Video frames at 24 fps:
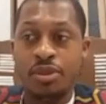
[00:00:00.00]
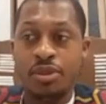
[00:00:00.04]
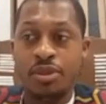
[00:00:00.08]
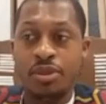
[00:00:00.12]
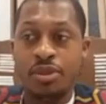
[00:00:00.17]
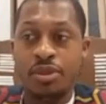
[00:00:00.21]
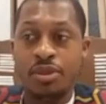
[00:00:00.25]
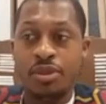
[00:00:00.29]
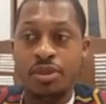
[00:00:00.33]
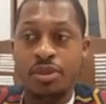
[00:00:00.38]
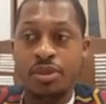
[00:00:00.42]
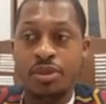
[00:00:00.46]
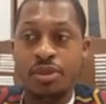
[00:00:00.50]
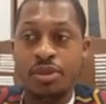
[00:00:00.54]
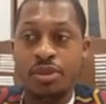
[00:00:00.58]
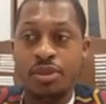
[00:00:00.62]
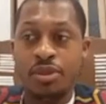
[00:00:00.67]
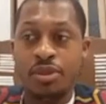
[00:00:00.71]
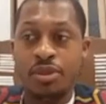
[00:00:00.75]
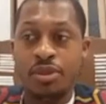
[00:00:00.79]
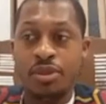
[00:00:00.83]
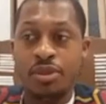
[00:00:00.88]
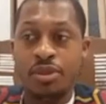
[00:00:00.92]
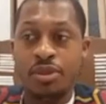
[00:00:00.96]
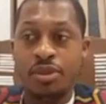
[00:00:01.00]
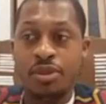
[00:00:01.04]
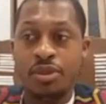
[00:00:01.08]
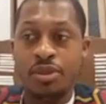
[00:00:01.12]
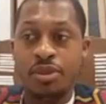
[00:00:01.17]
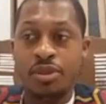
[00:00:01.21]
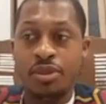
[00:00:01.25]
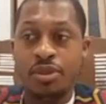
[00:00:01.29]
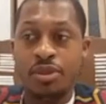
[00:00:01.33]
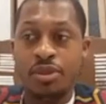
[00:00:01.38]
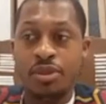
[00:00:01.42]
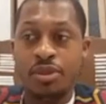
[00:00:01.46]
the
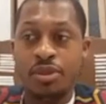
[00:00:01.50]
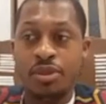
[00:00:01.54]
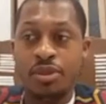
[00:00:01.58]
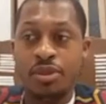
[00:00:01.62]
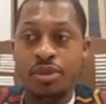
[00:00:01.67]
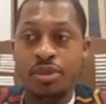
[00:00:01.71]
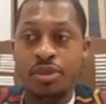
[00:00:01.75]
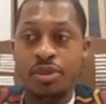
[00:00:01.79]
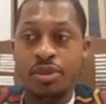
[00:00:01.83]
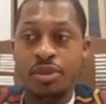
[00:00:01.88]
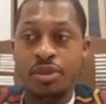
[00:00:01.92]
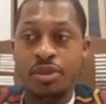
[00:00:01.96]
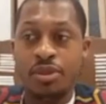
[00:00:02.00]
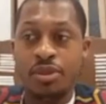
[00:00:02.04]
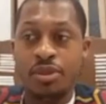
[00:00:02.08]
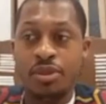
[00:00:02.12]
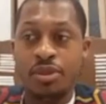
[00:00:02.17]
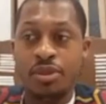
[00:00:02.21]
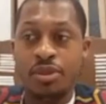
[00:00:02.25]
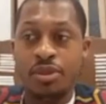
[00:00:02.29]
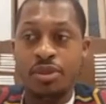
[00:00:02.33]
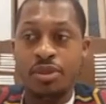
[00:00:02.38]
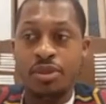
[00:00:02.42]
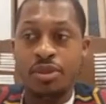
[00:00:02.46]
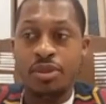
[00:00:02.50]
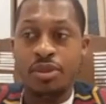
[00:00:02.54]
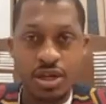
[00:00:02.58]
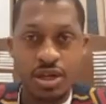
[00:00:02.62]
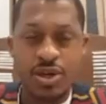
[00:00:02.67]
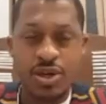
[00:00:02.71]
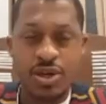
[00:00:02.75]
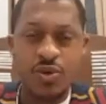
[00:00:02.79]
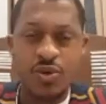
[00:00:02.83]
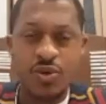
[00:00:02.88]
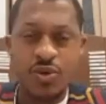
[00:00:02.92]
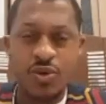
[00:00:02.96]
absence of being able to
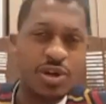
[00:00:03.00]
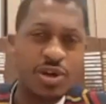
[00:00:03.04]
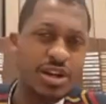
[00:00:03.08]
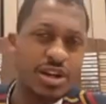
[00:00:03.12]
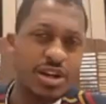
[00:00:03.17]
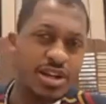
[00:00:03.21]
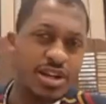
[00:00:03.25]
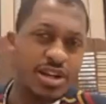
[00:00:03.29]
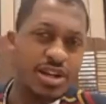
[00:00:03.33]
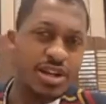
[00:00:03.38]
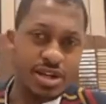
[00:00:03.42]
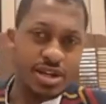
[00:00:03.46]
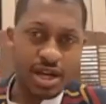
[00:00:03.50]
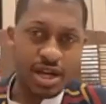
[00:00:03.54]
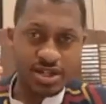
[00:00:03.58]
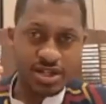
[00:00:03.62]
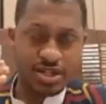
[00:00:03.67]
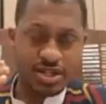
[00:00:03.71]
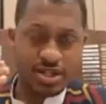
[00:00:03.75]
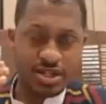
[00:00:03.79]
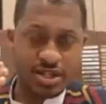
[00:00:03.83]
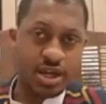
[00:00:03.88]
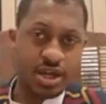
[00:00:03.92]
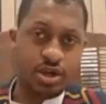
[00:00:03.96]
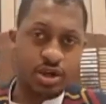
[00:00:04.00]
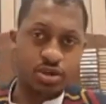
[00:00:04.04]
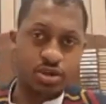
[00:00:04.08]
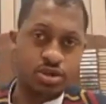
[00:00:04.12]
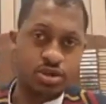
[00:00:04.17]
interact with people regularly